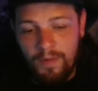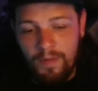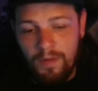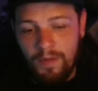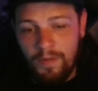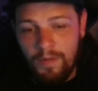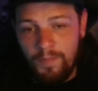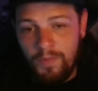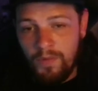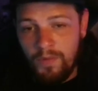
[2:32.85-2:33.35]

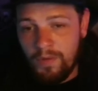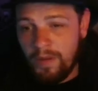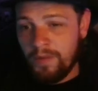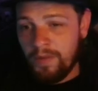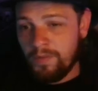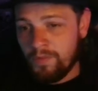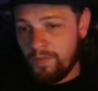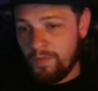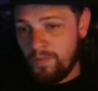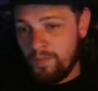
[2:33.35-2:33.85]
You
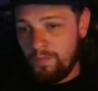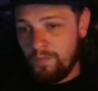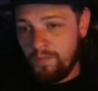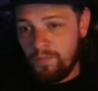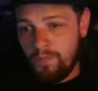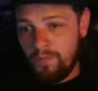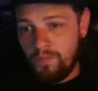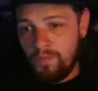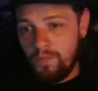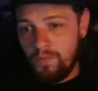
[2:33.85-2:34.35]
guys were
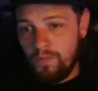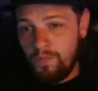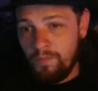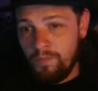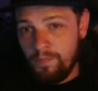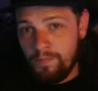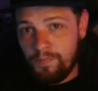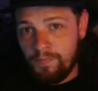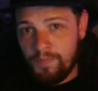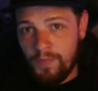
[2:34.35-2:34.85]

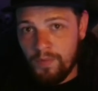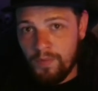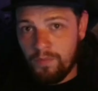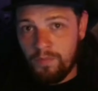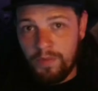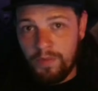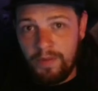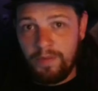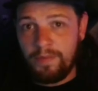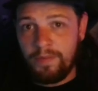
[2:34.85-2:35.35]
the
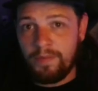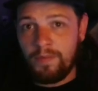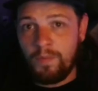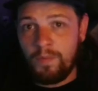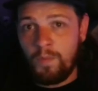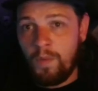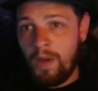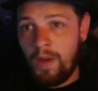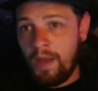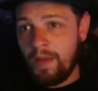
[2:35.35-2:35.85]

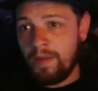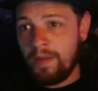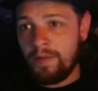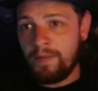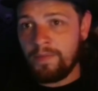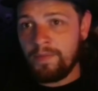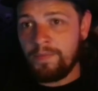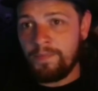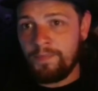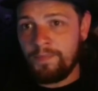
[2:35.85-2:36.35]
reason
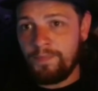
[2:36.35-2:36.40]
why